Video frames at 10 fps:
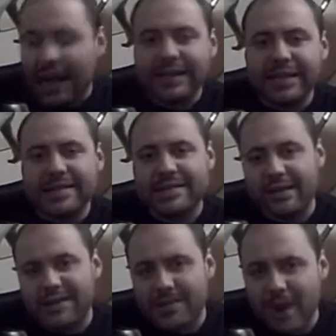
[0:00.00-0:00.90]
I think it
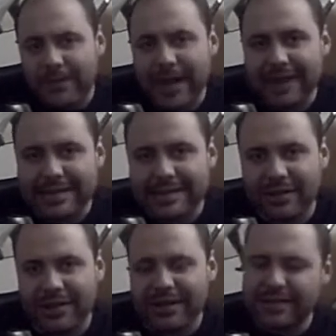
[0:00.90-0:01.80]
starts off kind of
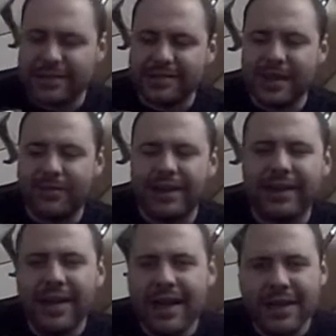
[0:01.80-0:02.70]
silky. It starts off
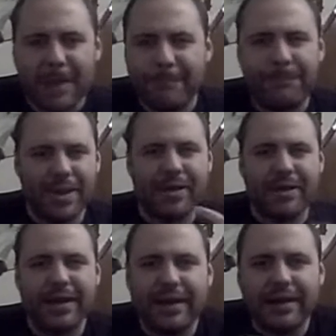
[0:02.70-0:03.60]
with that
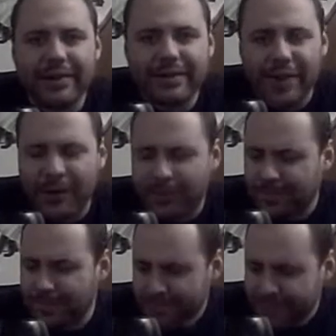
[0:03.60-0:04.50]
berry
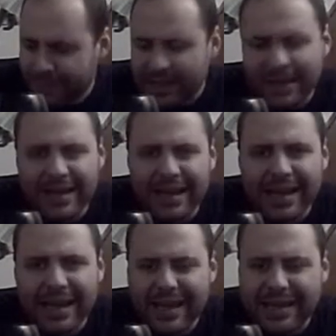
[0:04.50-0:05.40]
undertone. But I think it
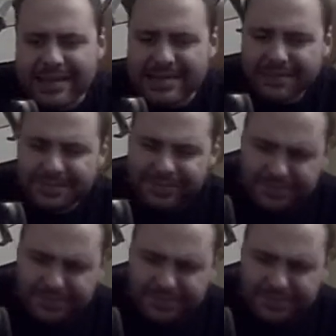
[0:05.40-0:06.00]
kind of ends.